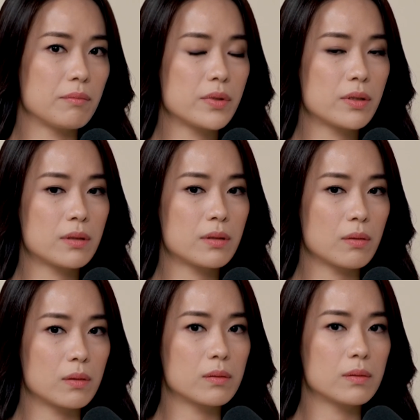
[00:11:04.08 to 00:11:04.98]

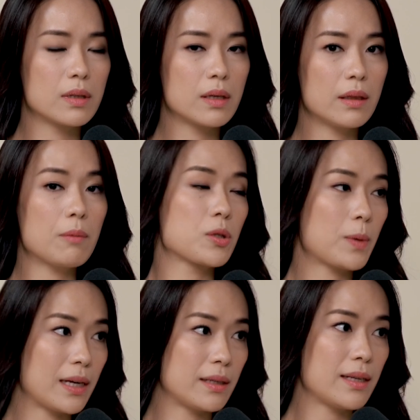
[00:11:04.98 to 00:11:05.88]
So that was
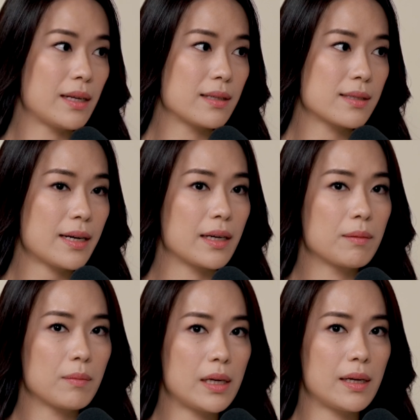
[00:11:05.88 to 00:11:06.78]
what I did at the side.
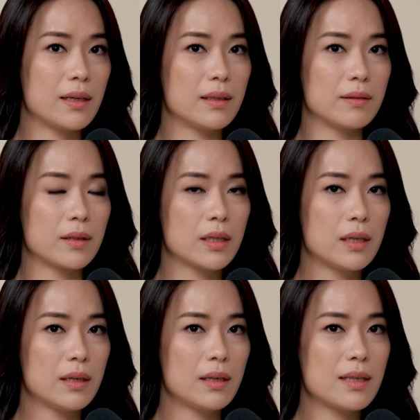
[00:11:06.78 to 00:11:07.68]
And
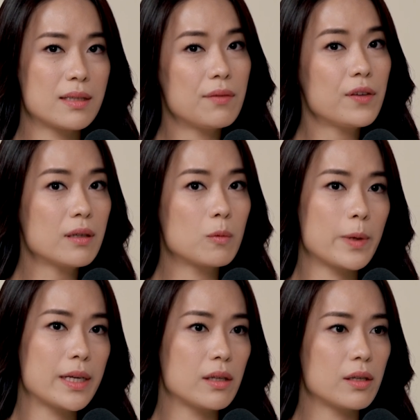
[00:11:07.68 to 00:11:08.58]
it's difficult
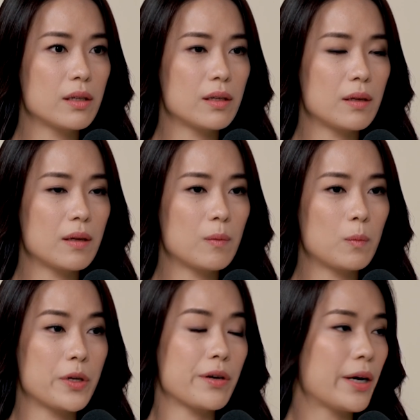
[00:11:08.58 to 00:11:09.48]
when
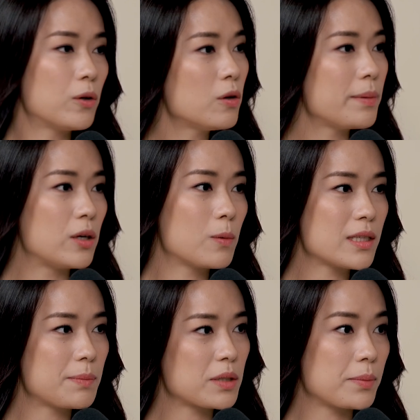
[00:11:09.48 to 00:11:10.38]
you're at home and no one
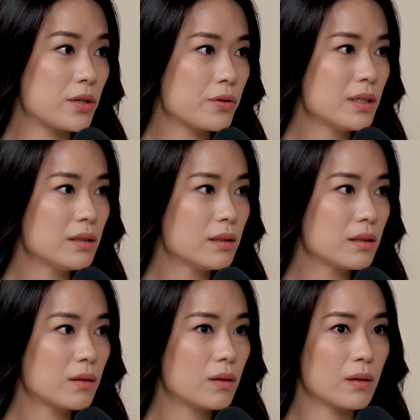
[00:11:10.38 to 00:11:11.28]
speaks Mandarin.
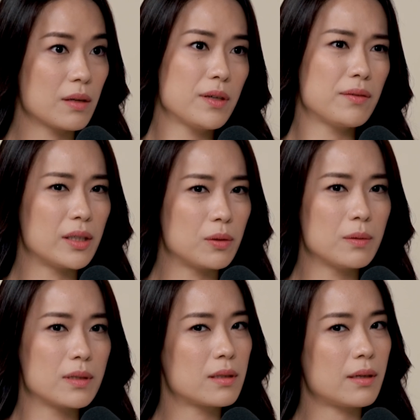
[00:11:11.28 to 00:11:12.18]
Or even if they do,
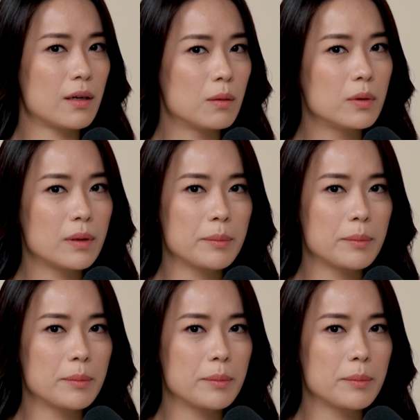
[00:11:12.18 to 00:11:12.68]
it's terrible.